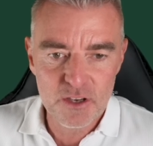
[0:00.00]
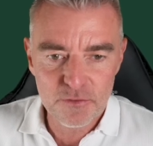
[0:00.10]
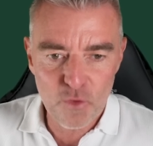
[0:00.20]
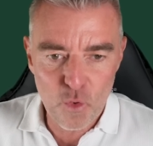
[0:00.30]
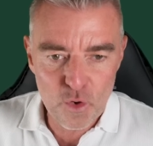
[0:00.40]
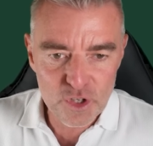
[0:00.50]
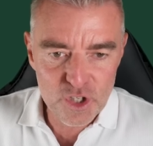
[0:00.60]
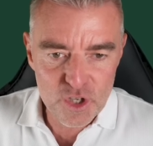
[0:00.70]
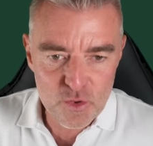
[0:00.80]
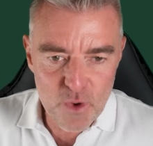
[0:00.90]
for
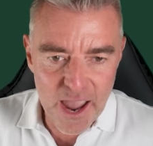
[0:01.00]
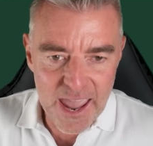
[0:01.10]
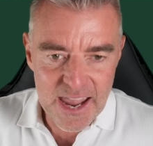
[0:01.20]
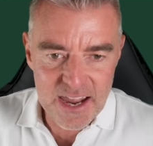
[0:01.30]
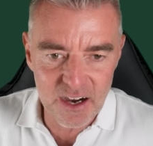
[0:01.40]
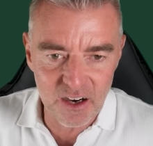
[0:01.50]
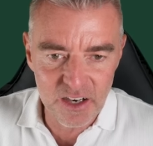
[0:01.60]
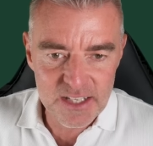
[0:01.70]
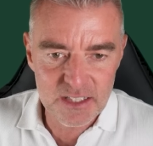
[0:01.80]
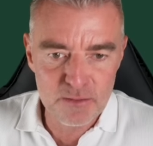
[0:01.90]
QA
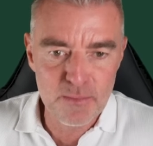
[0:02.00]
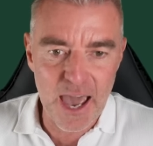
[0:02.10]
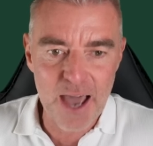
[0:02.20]
item,